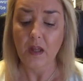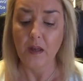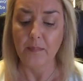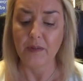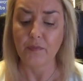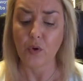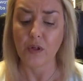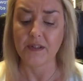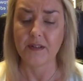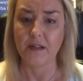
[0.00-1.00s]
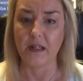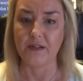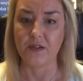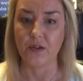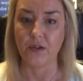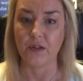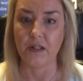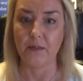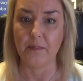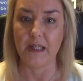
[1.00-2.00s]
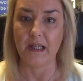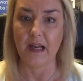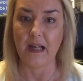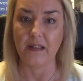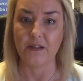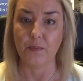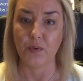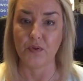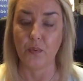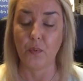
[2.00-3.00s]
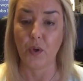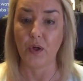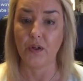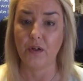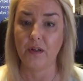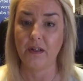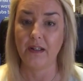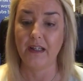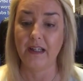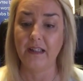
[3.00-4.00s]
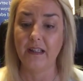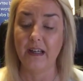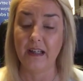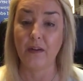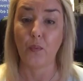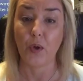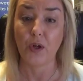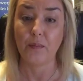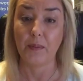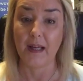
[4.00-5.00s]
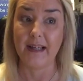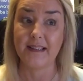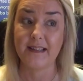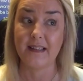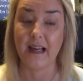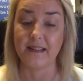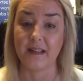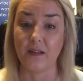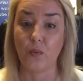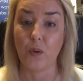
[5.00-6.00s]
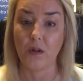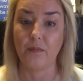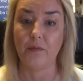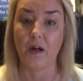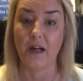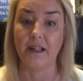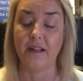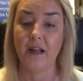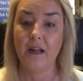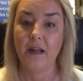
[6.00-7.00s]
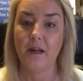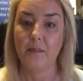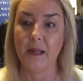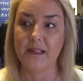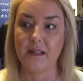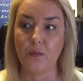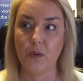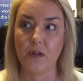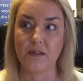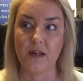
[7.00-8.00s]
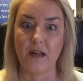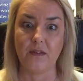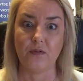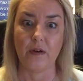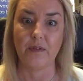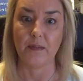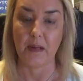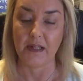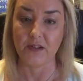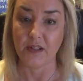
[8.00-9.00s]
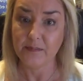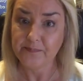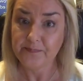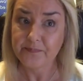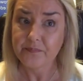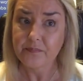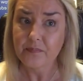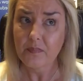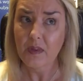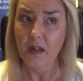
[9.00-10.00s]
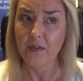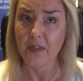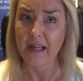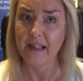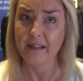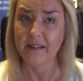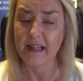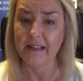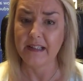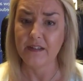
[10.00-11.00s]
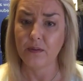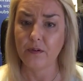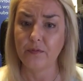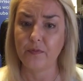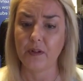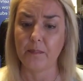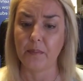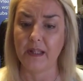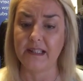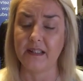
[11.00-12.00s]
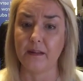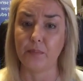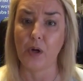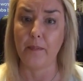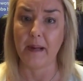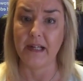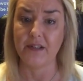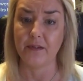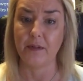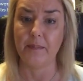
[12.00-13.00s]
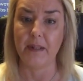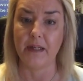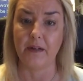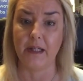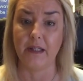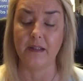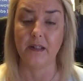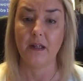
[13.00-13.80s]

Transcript: before a student can be eligible to work in the workplace as a qualified basic worksite traffic manager, they need to have completed a probationary period